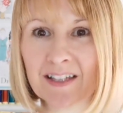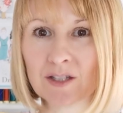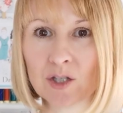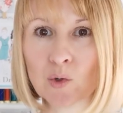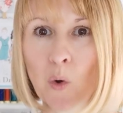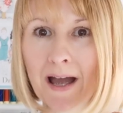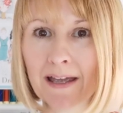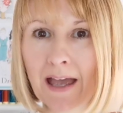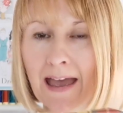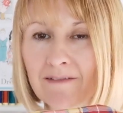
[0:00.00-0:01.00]
So it's
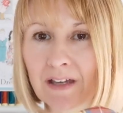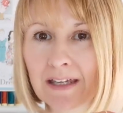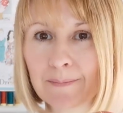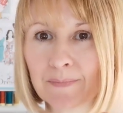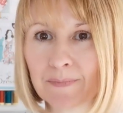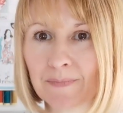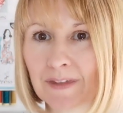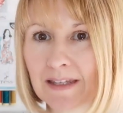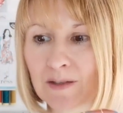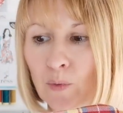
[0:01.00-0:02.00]
quite heavy.
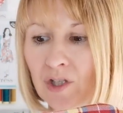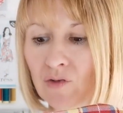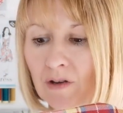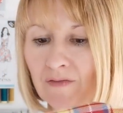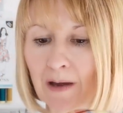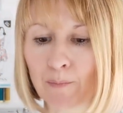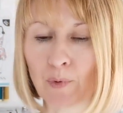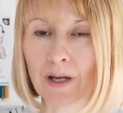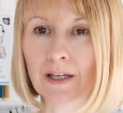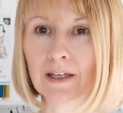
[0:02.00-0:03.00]
It's a wintry
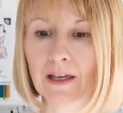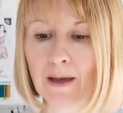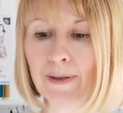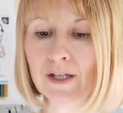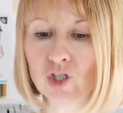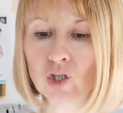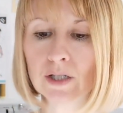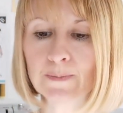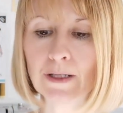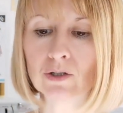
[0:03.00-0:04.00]
fabric. A big
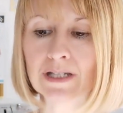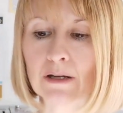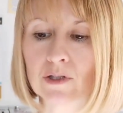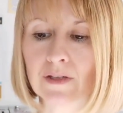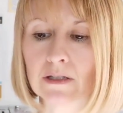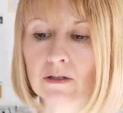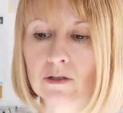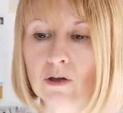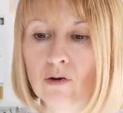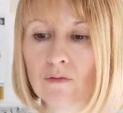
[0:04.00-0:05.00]
chunk has been cut out of it, so
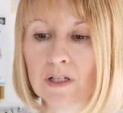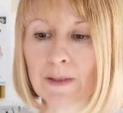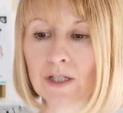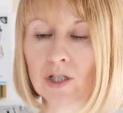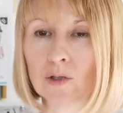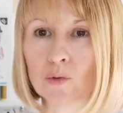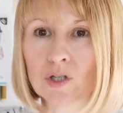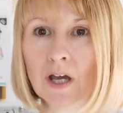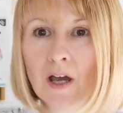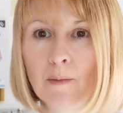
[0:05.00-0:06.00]
it's already been
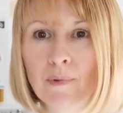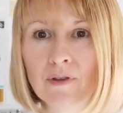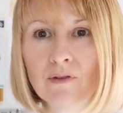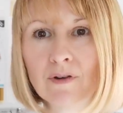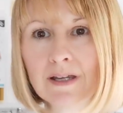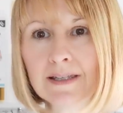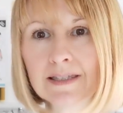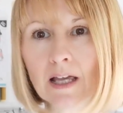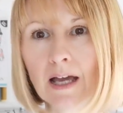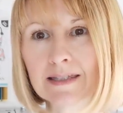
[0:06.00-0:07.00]
used. But there
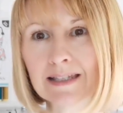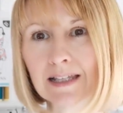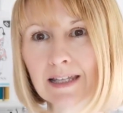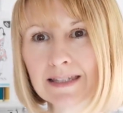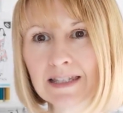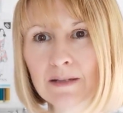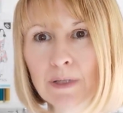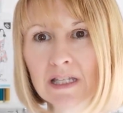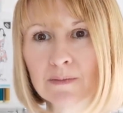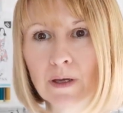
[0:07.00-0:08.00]
is, I'd say, less than a
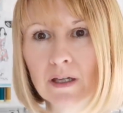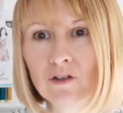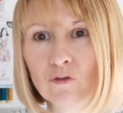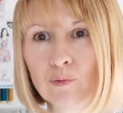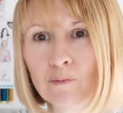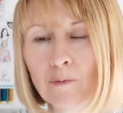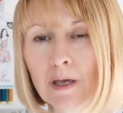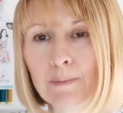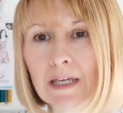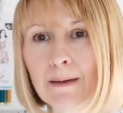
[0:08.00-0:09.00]
metre, but enough for
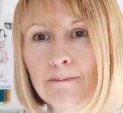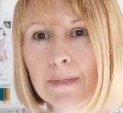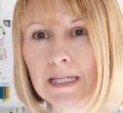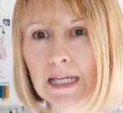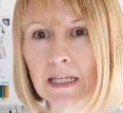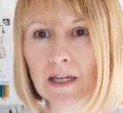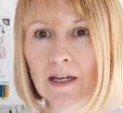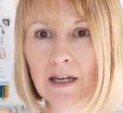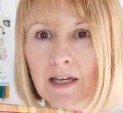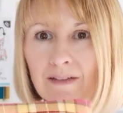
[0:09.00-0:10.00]
maybe a mini
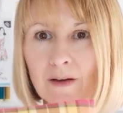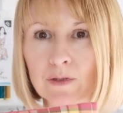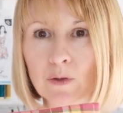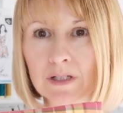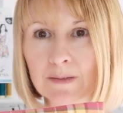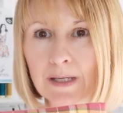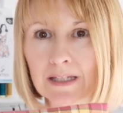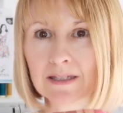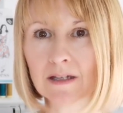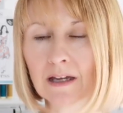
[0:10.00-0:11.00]
if I was going to
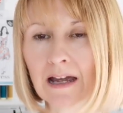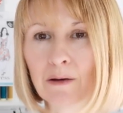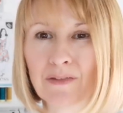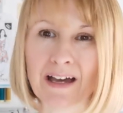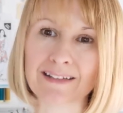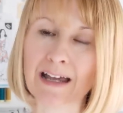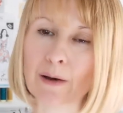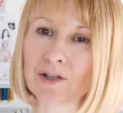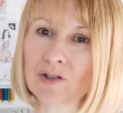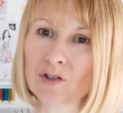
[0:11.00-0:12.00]
make a skirt out of that.
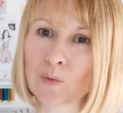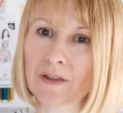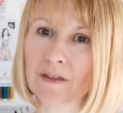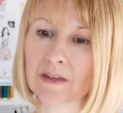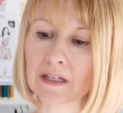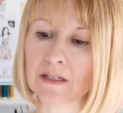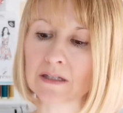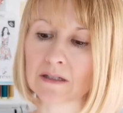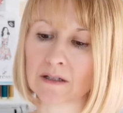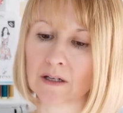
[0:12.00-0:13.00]
Now, I don't know whether
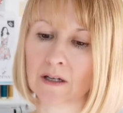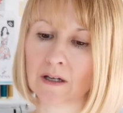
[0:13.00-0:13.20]
these...